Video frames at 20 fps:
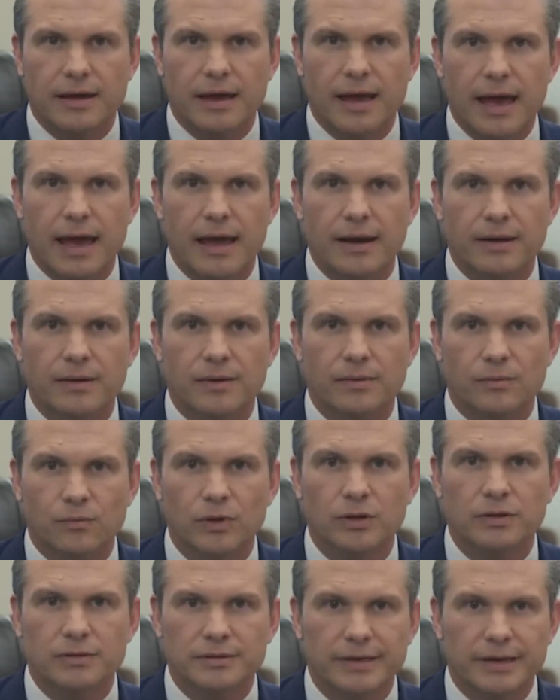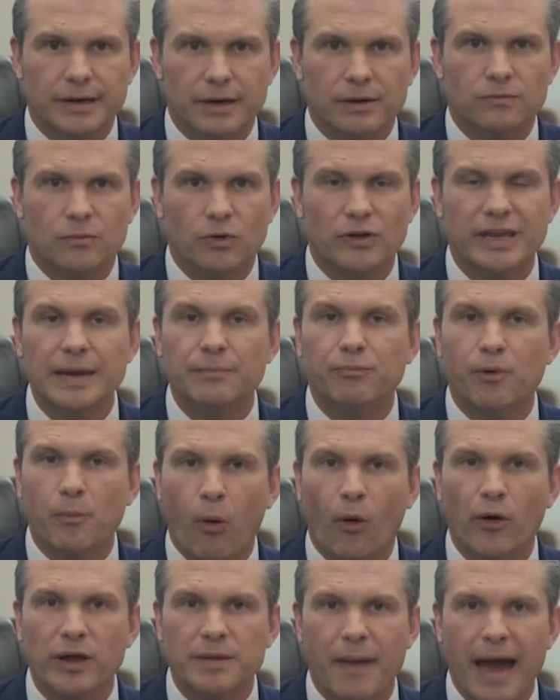And we'll keep
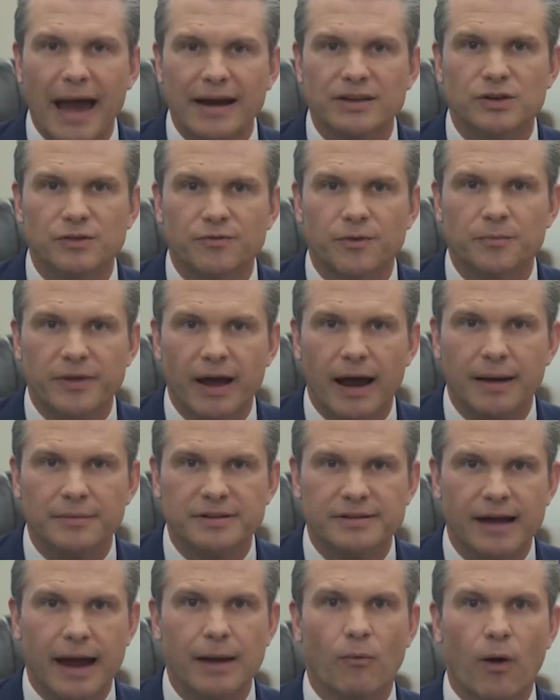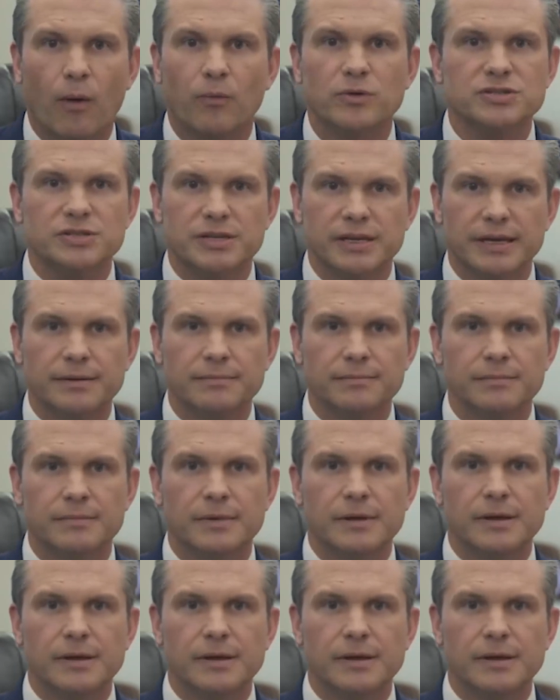reporting back to you from time to time what we're seeing,